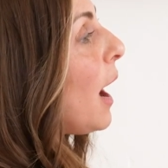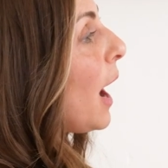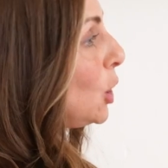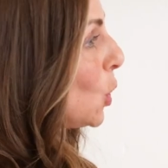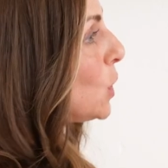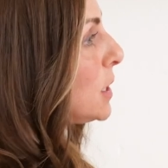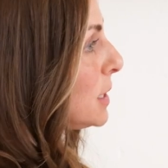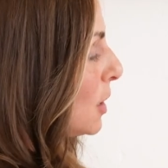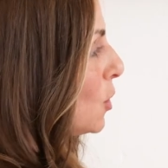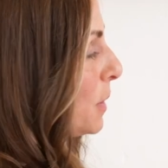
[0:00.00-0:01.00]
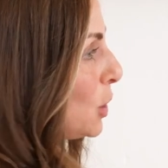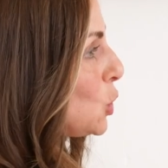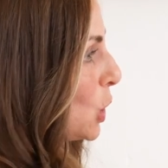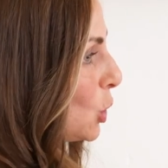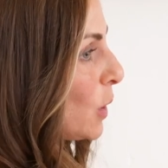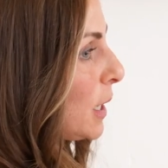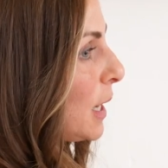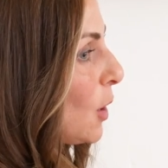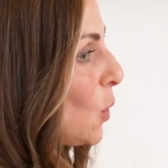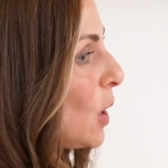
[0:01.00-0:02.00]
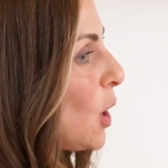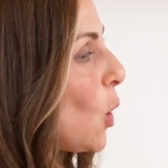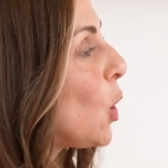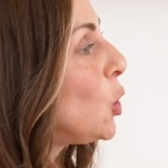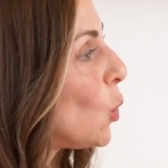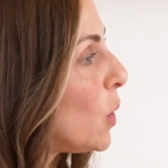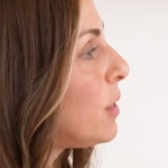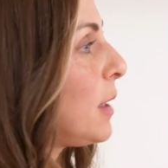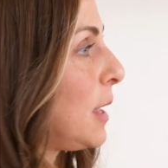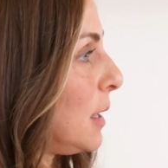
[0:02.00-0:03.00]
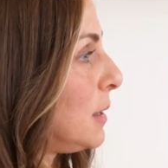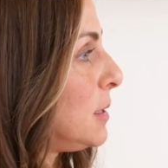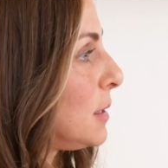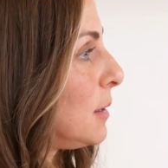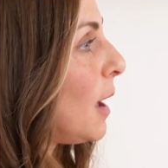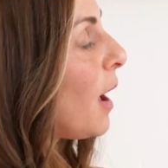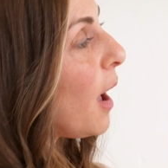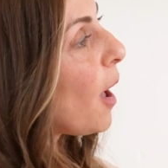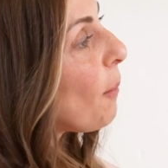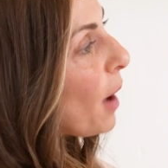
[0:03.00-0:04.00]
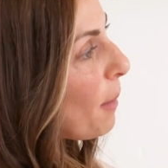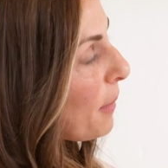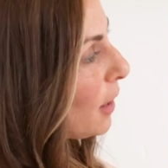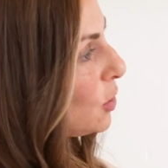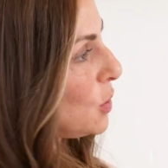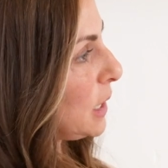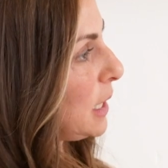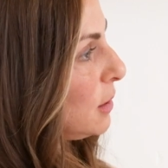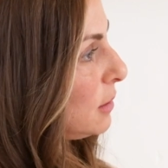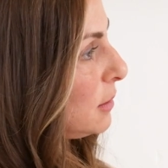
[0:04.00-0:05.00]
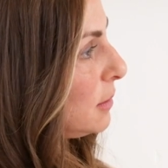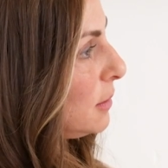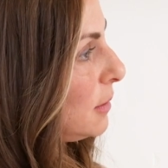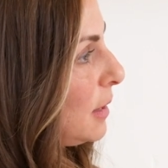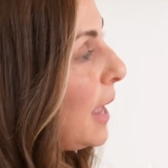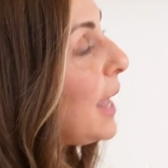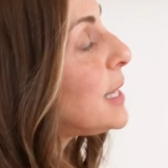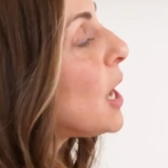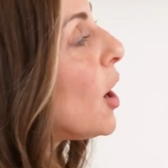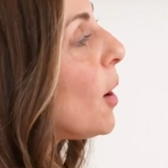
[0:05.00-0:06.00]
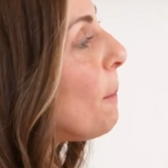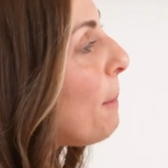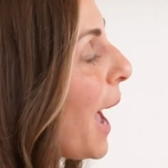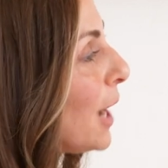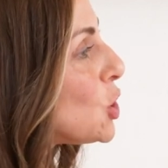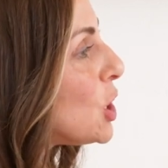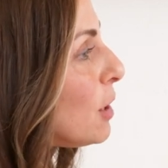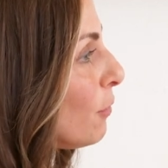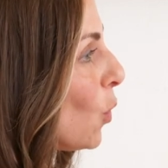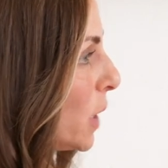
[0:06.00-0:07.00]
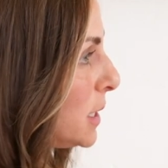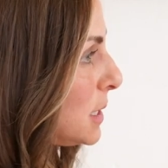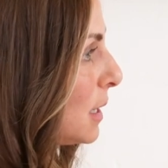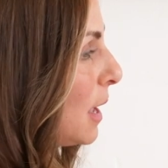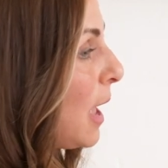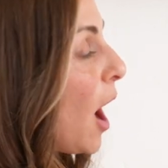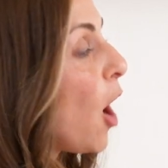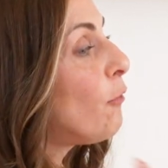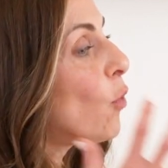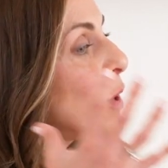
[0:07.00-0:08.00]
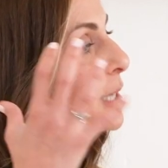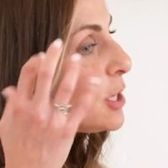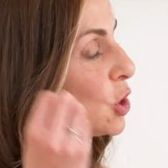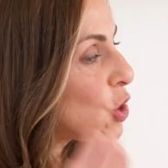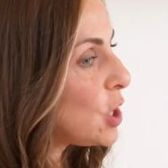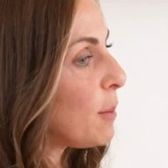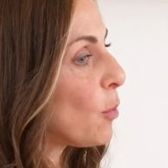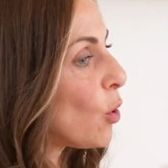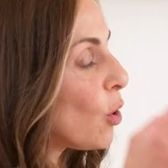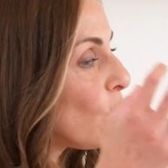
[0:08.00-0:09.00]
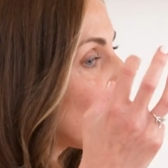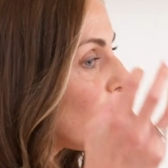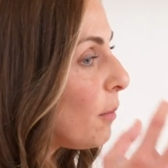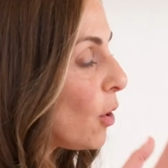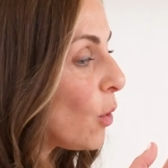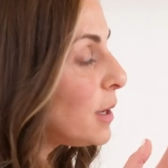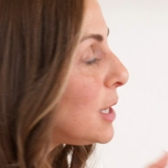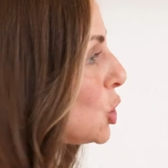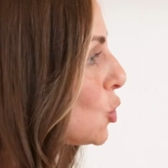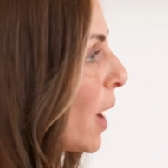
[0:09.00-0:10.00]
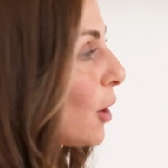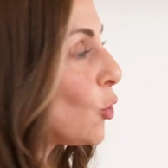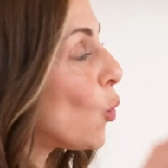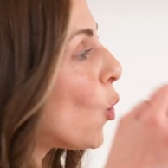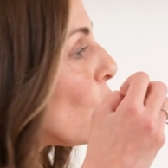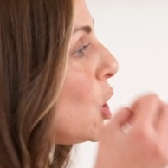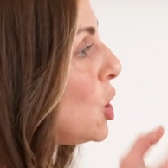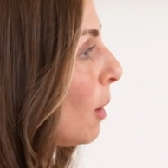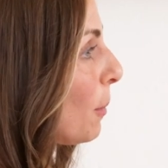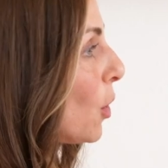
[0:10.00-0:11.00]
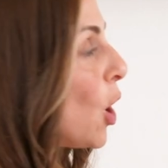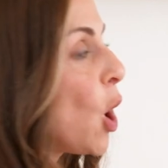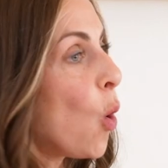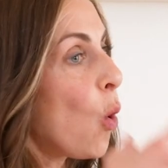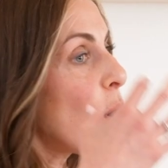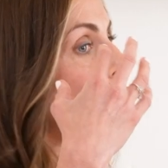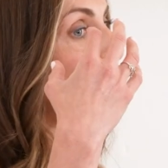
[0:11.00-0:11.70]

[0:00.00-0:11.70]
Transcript: I notice that you're being triggered right now. You're with the kids. I'll come back to you later. It's a compassionate voice. A voice that's a shamer or a distractor or a number or